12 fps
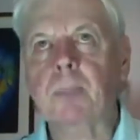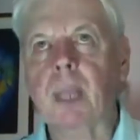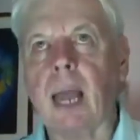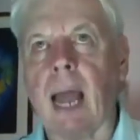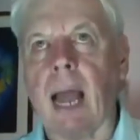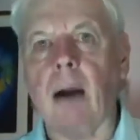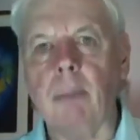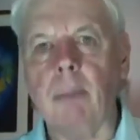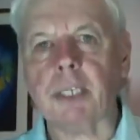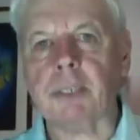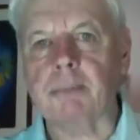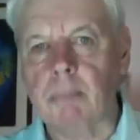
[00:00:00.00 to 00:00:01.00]
how
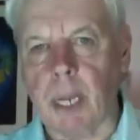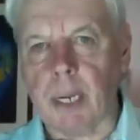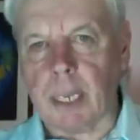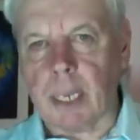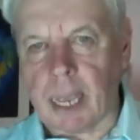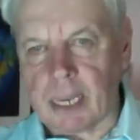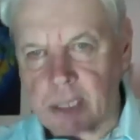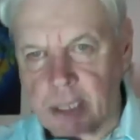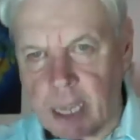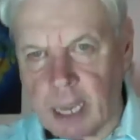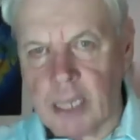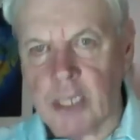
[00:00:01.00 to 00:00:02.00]
much money has the
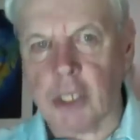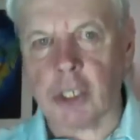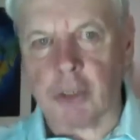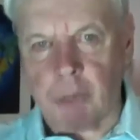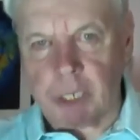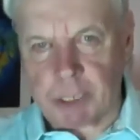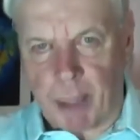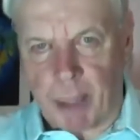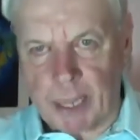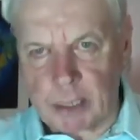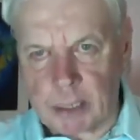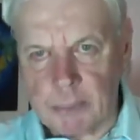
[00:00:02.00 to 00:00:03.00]
industry
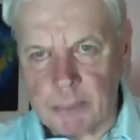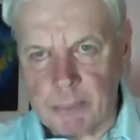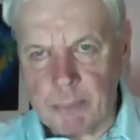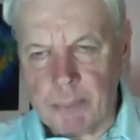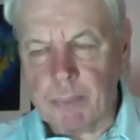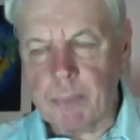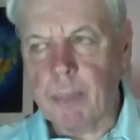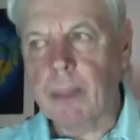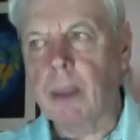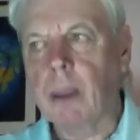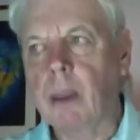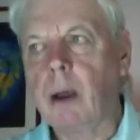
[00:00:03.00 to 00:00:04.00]
spent
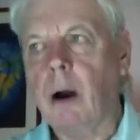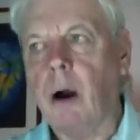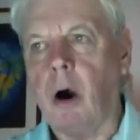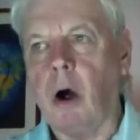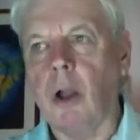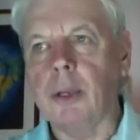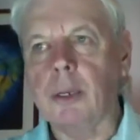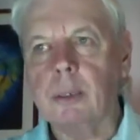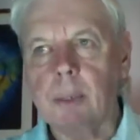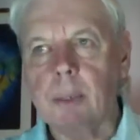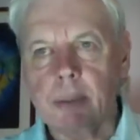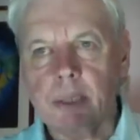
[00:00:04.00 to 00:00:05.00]
on
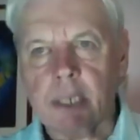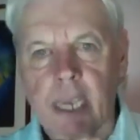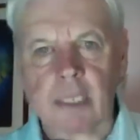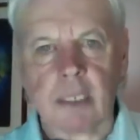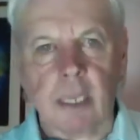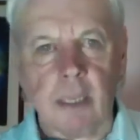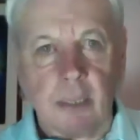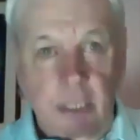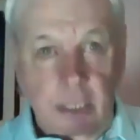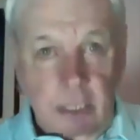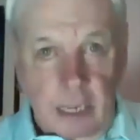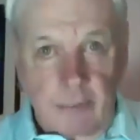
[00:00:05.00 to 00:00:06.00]
testing the
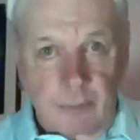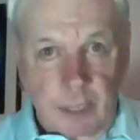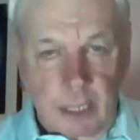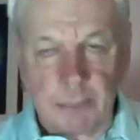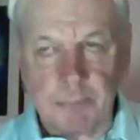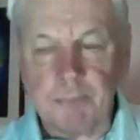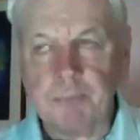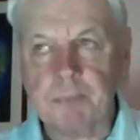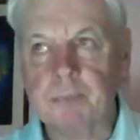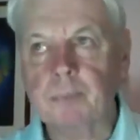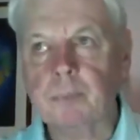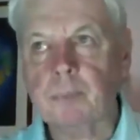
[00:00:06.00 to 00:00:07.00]
safety
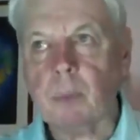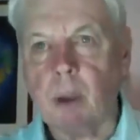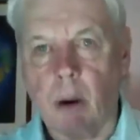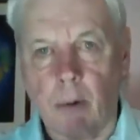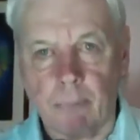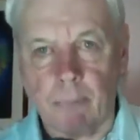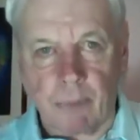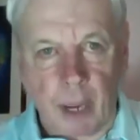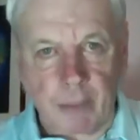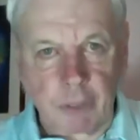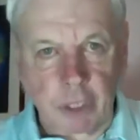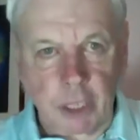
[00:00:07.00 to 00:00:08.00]
of
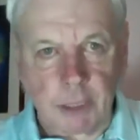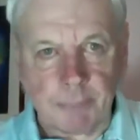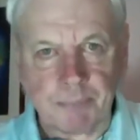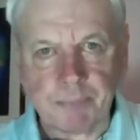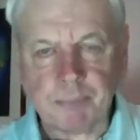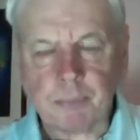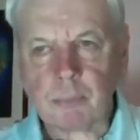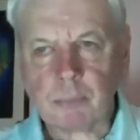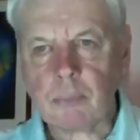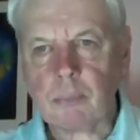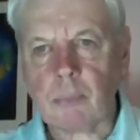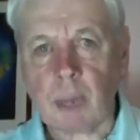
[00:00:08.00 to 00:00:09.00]
5G?
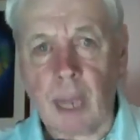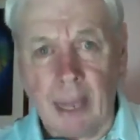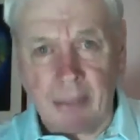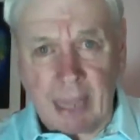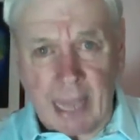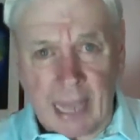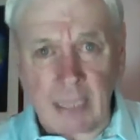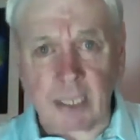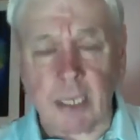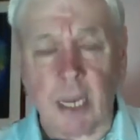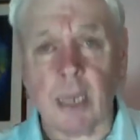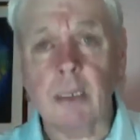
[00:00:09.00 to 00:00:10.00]
And the
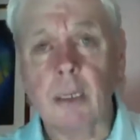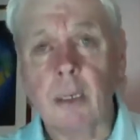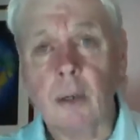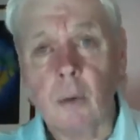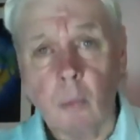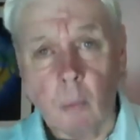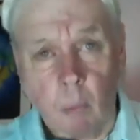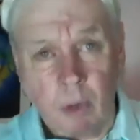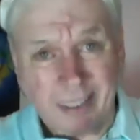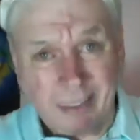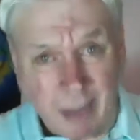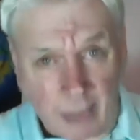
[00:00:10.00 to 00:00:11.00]
answer
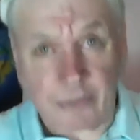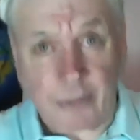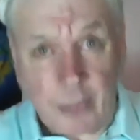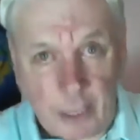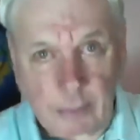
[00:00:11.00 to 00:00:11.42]
was nothing.